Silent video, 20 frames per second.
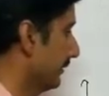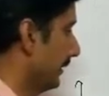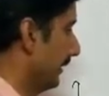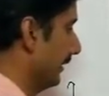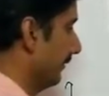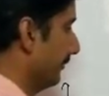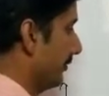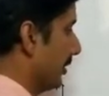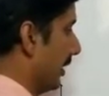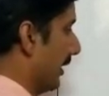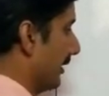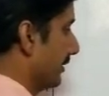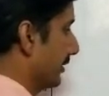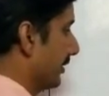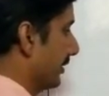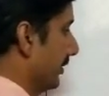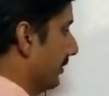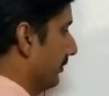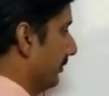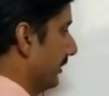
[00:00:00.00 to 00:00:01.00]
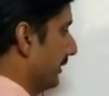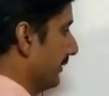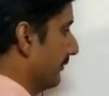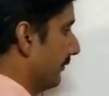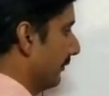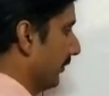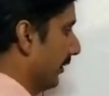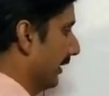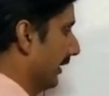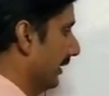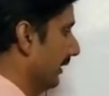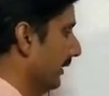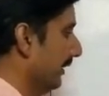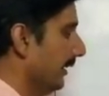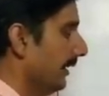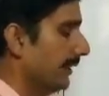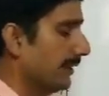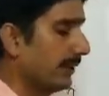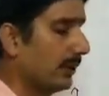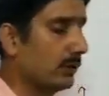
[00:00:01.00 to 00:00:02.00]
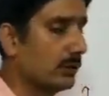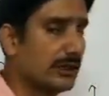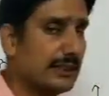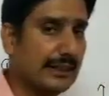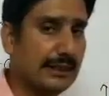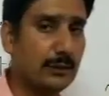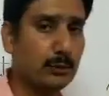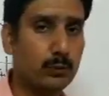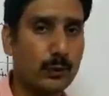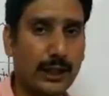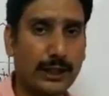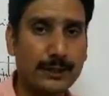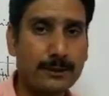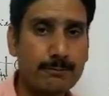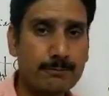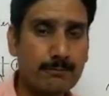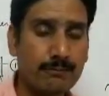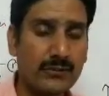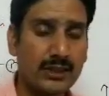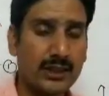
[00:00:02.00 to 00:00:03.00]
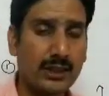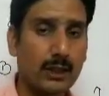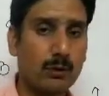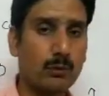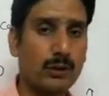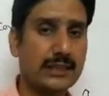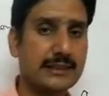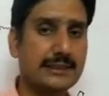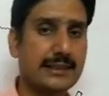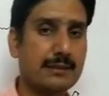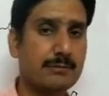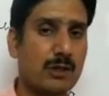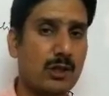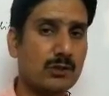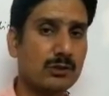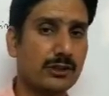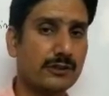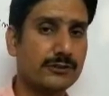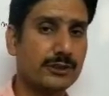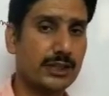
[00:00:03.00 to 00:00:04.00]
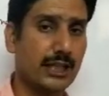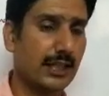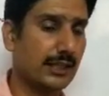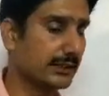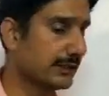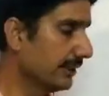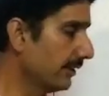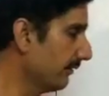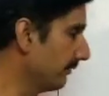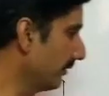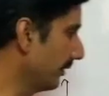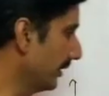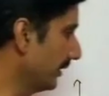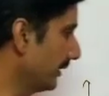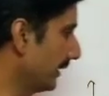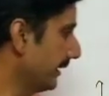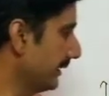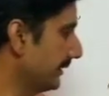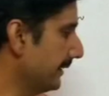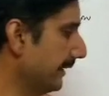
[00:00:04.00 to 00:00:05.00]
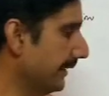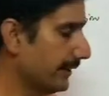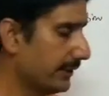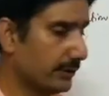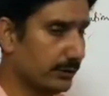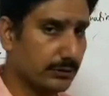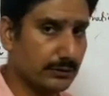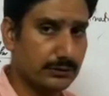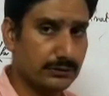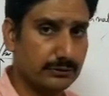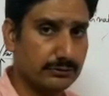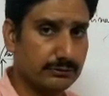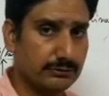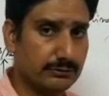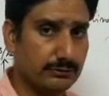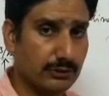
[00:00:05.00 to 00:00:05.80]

if charge Q is flowing through C1, what is the amount of charge flowing through C2?